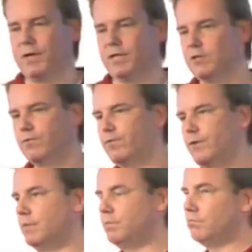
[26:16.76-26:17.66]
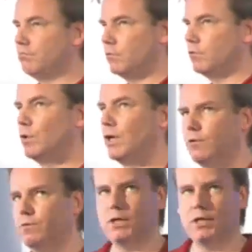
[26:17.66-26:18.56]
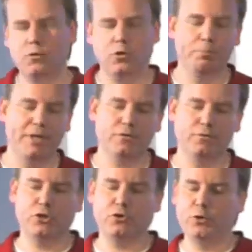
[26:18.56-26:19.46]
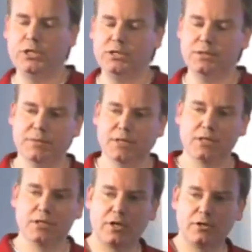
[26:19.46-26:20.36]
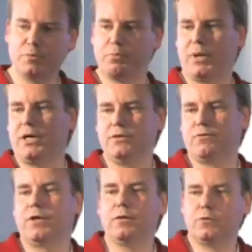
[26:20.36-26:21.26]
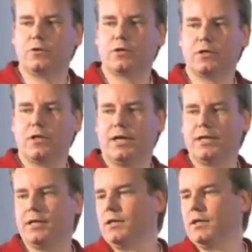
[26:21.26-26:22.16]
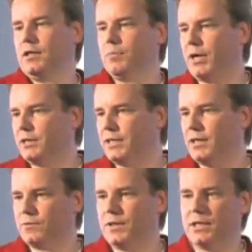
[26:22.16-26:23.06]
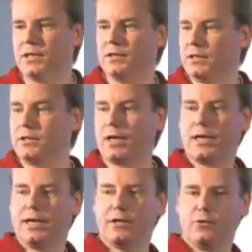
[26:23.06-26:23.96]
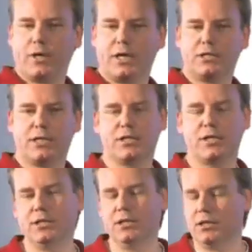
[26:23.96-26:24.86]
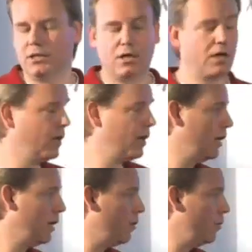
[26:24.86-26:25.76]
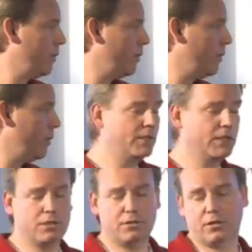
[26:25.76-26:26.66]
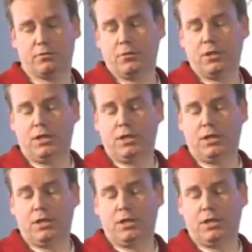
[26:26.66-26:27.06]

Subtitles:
a best of, what I call a best of suite. So I just buy a framework, like you buy Telerik. Kendo UI is actually owned by Telerik, so